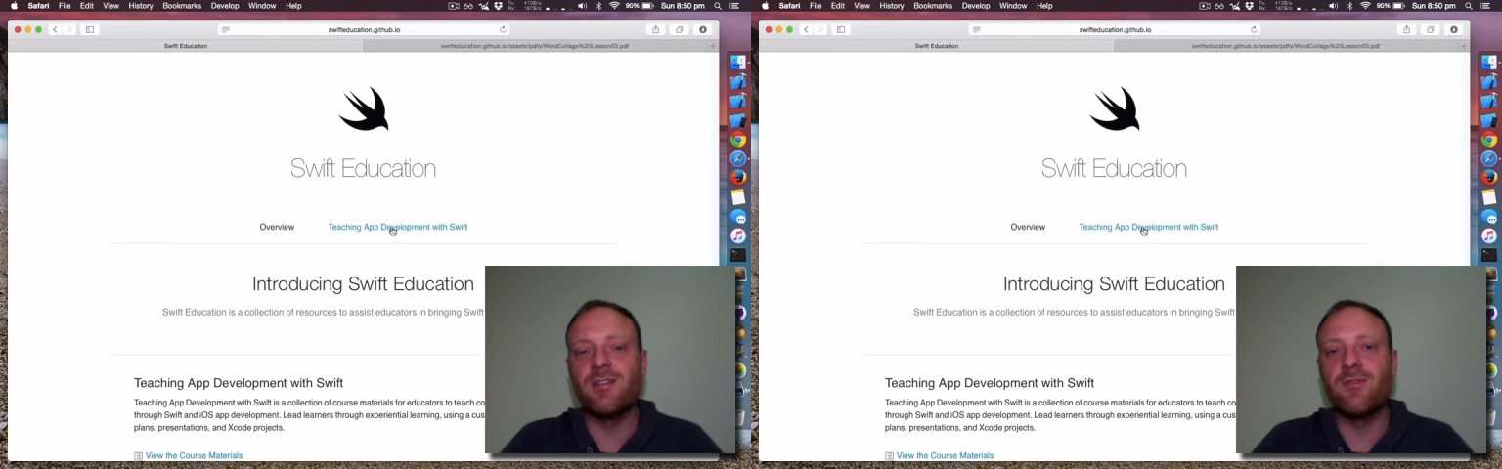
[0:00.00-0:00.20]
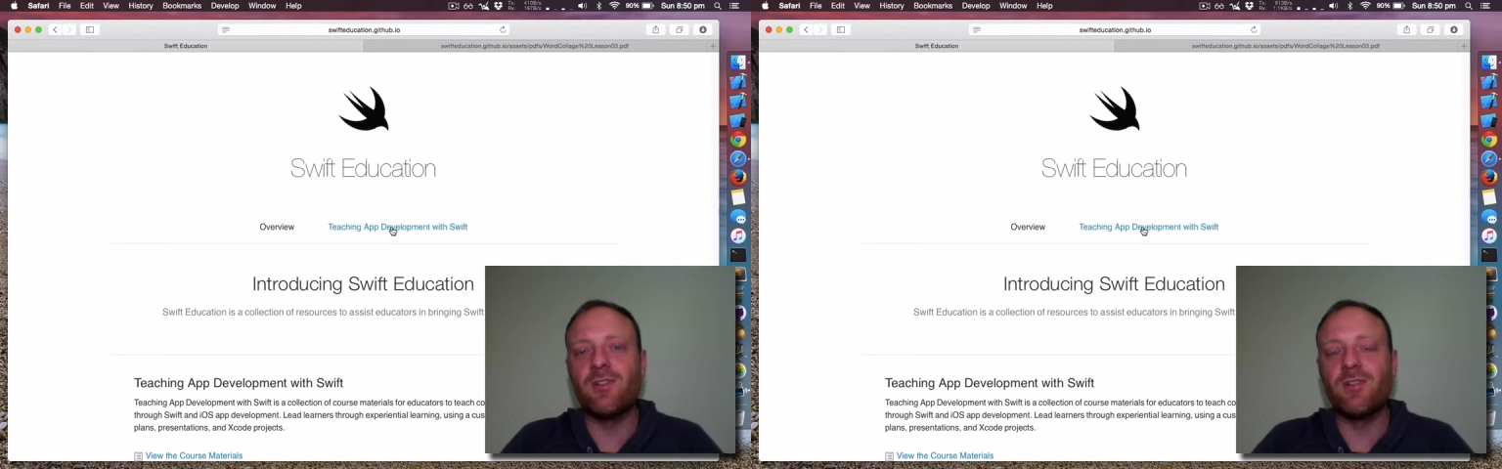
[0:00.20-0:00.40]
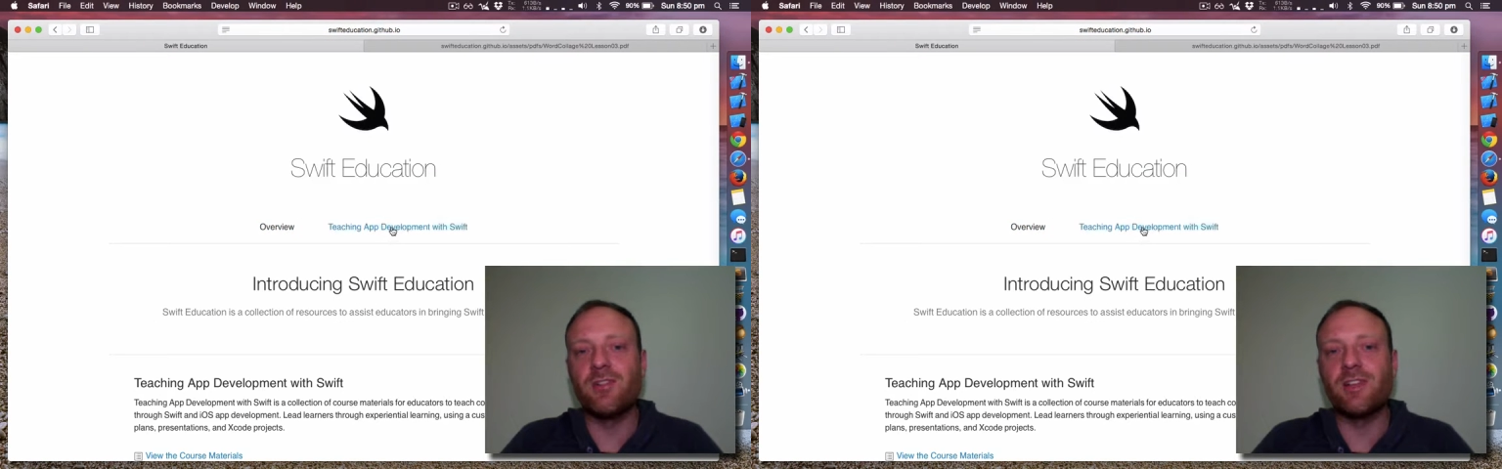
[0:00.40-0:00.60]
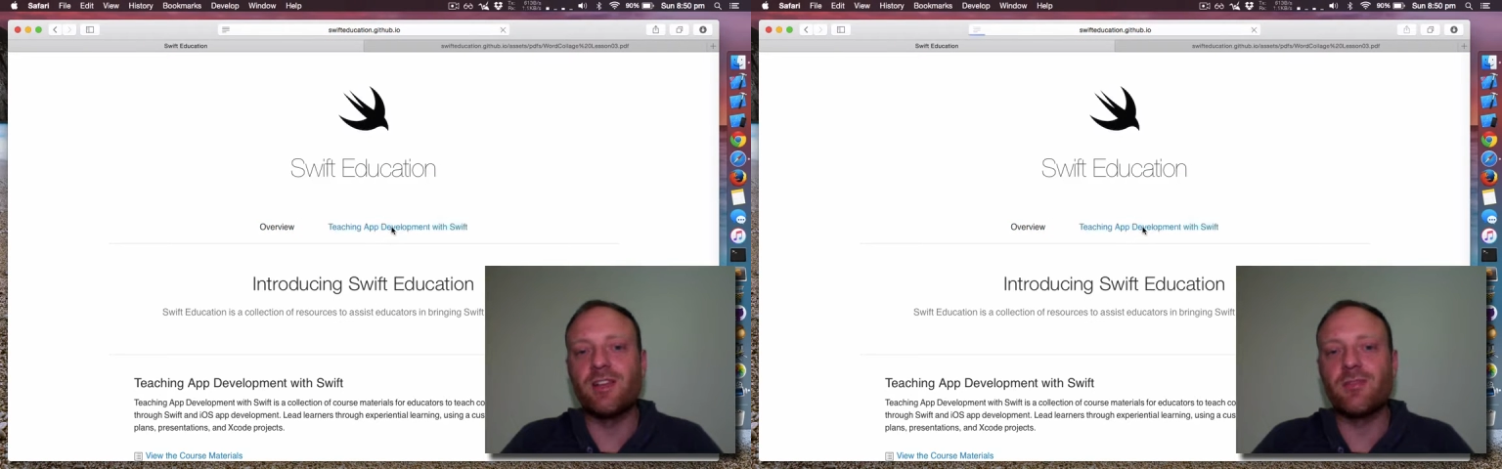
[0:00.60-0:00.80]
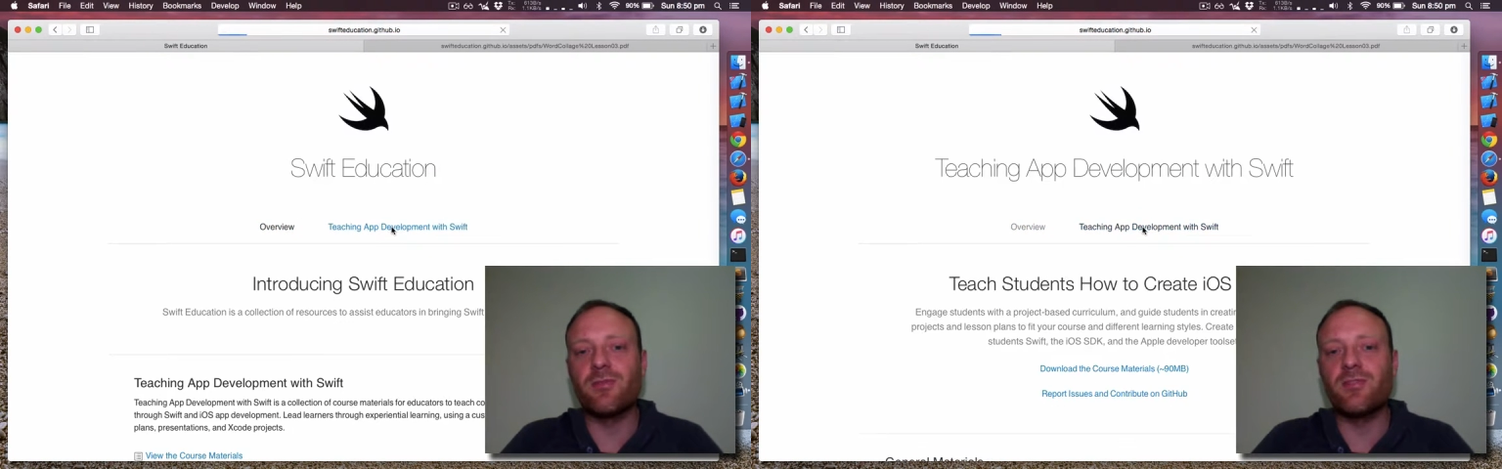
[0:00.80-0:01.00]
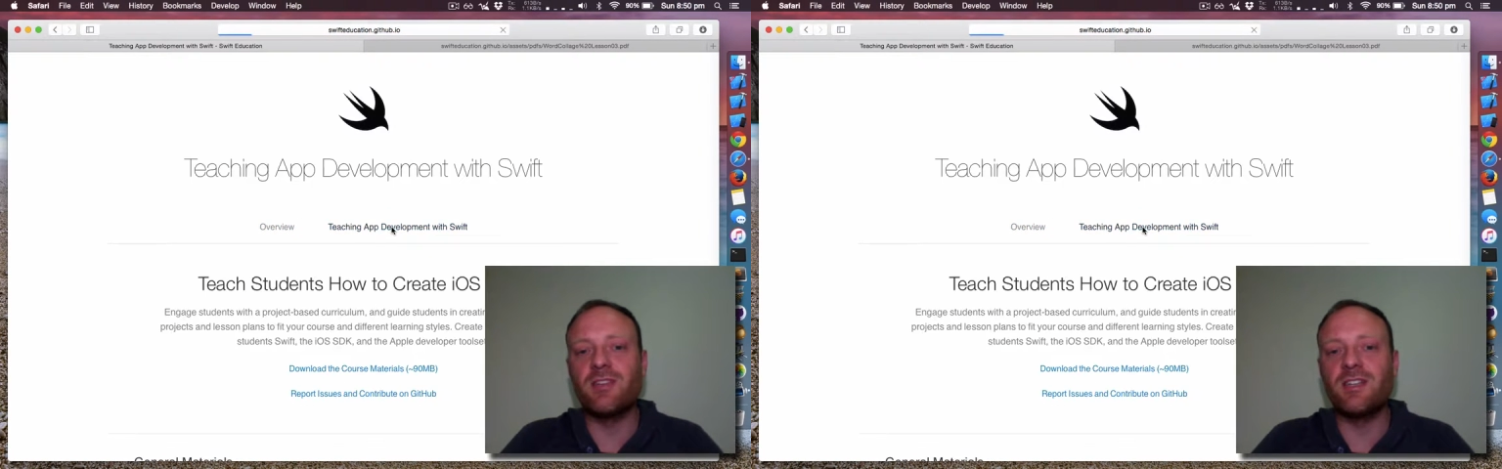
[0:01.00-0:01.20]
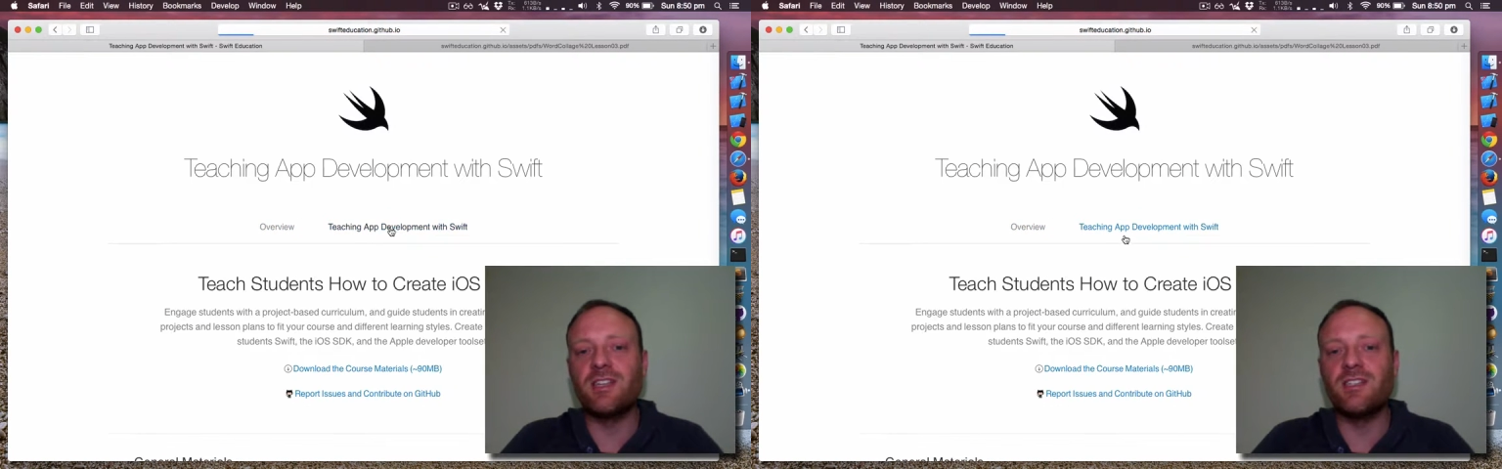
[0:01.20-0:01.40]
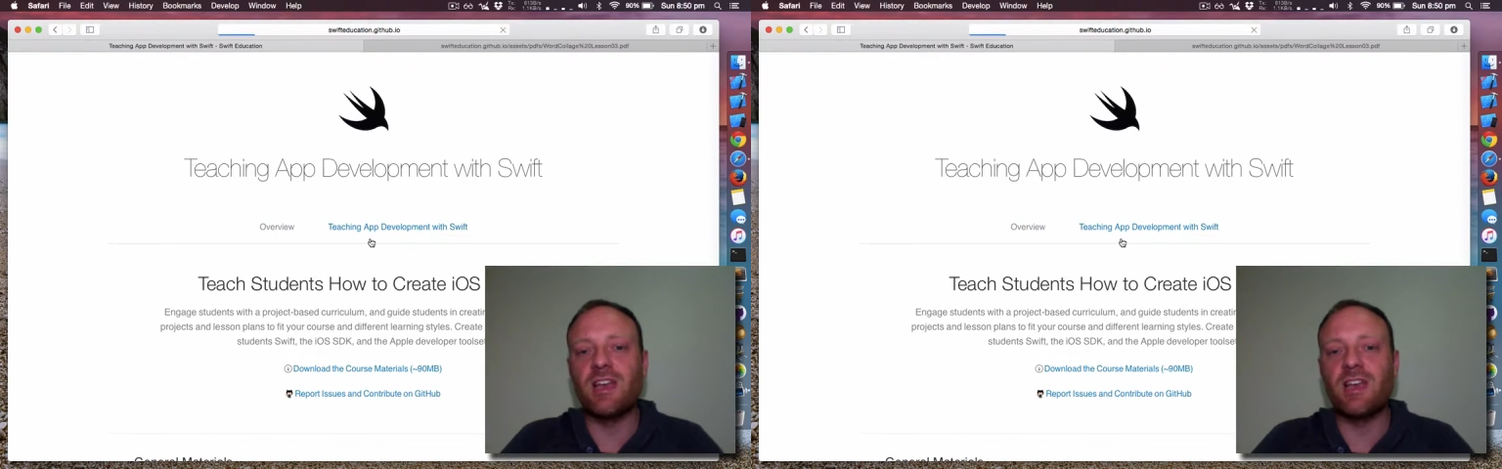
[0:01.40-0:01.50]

Follow the link through to Teaching